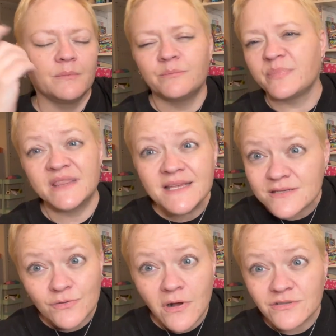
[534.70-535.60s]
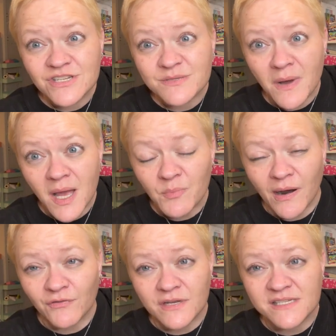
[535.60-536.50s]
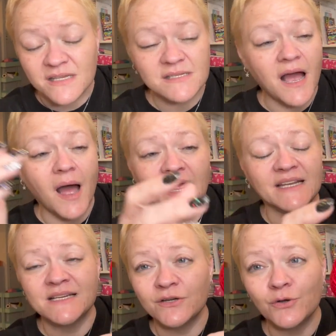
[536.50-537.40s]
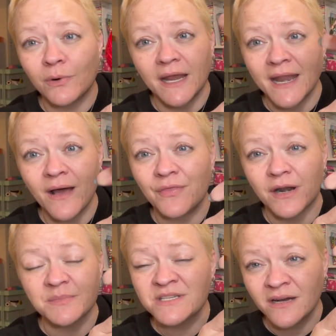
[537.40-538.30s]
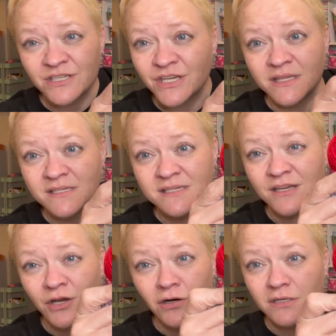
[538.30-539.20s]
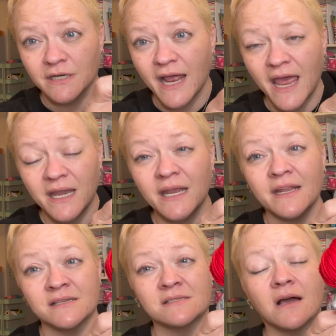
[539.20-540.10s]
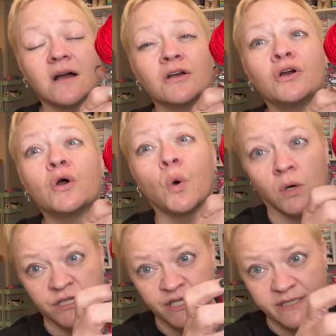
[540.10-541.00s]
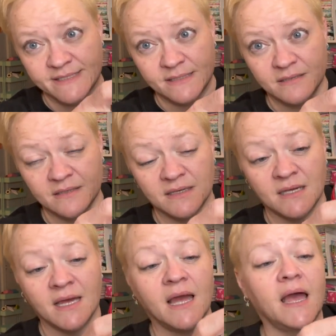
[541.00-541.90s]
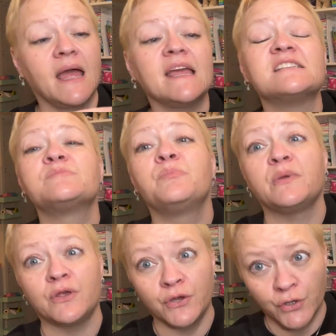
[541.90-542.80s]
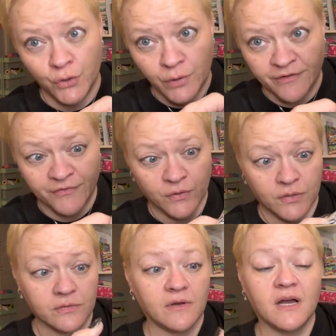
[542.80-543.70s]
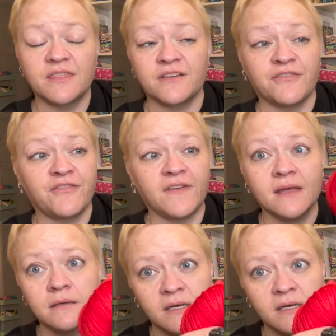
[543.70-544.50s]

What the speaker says: But these are all just my preferences. I can tell you right now that I'm touching this yarn and it is gorgeous. It's beautiful. The feel